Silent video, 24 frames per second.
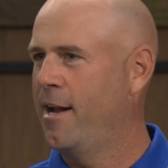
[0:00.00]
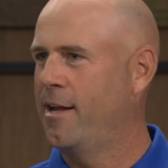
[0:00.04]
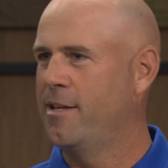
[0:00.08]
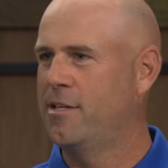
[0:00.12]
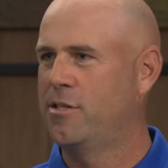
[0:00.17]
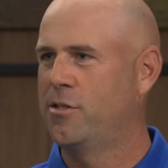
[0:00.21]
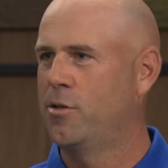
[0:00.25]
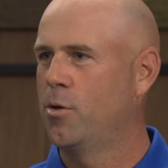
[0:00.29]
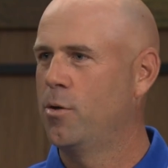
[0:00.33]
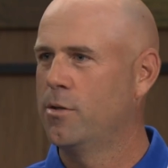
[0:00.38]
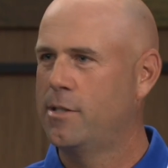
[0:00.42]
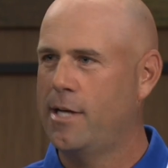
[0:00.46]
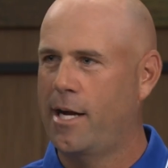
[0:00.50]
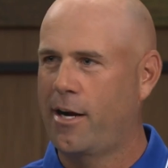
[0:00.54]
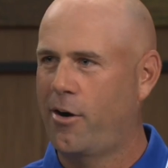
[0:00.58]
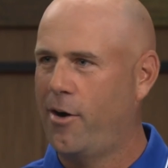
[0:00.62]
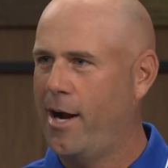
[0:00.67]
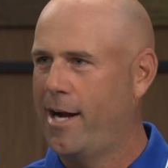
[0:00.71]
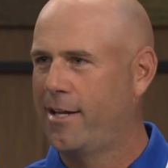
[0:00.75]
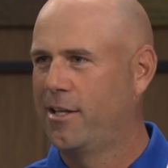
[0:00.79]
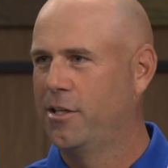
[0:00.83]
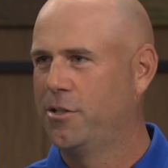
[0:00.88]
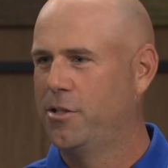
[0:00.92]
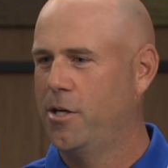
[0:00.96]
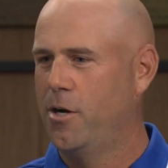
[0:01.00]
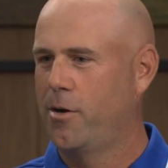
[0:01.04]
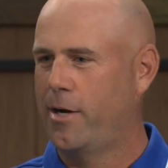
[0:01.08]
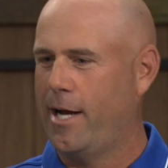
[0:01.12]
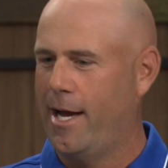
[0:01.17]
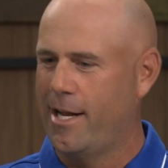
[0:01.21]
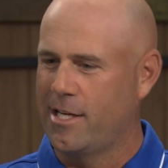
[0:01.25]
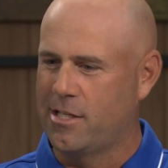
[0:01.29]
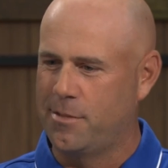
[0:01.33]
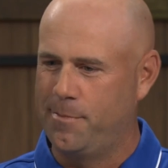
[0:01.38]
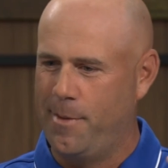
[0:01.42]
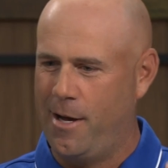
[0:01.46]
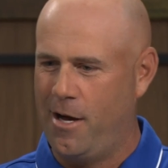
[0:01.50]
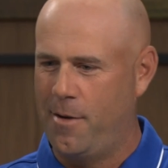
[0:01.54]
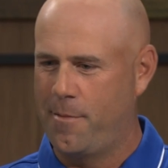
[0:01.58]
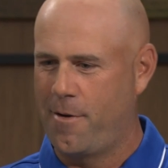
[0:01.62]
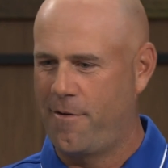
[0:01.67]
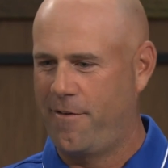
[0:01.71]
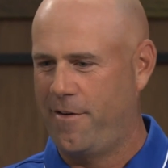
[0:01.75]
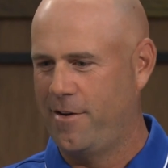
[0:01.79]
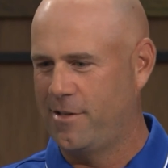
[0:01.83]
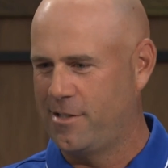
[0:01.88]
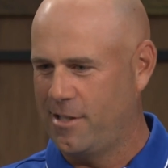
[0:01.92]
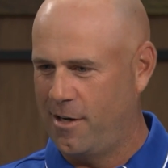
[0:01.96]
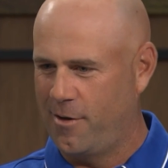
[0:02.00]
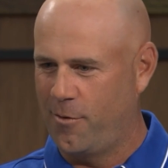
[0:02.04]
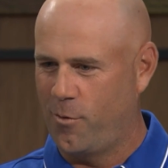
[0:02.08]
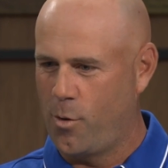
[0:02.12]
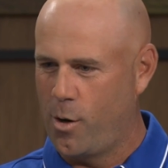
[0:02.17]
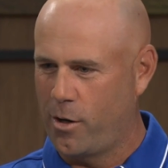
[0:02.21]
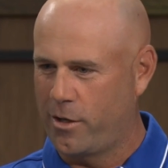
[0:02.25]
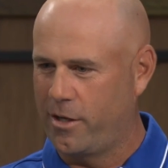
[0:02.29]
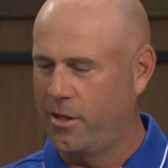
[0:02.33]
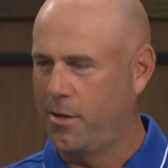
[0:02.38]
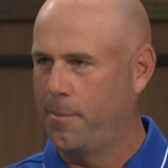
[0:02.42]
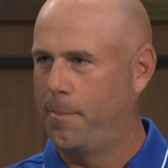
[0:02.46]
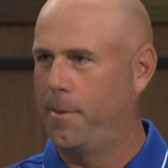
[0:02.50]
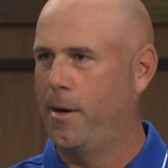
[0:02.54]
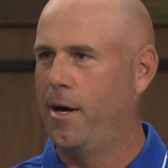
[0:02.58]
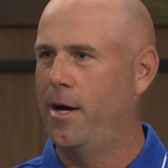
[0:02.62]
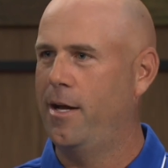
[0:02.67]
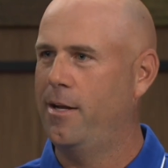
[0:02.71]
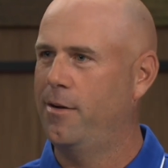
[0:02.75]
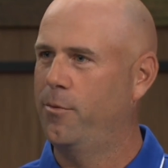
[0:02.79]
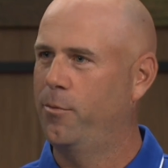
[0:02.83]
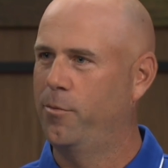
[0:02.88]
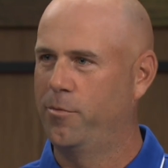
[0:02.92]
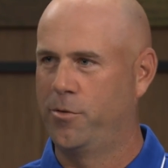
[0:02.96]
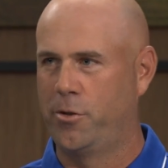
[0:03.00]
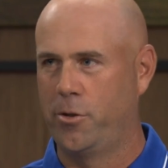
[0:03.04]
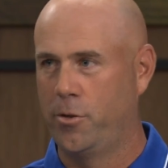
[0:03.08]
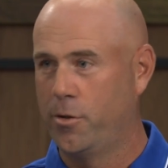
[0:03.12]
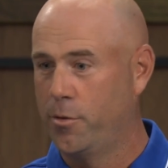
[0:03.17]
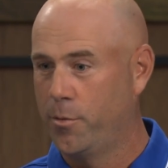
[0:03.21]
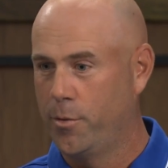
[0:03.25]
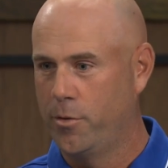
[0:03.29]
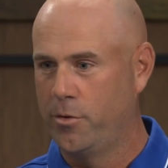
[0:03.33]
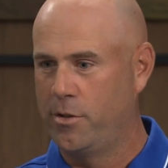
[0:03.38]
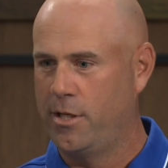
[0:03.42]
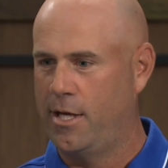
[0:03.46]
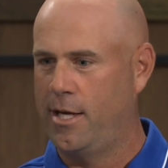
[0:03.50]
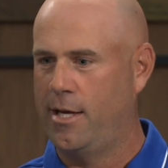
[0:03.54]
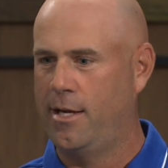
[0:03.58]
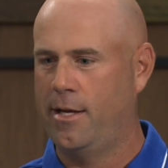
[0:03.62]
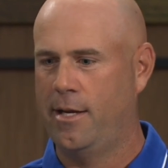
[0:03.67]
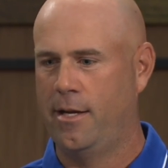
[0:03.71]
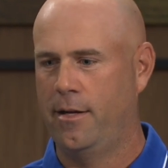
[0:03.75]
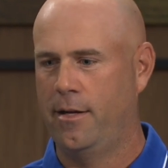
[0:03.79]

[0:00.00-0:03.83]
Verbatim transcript: As soon as I cracked the joke, I had a smile on my face, and I walked in the putt, do the routine,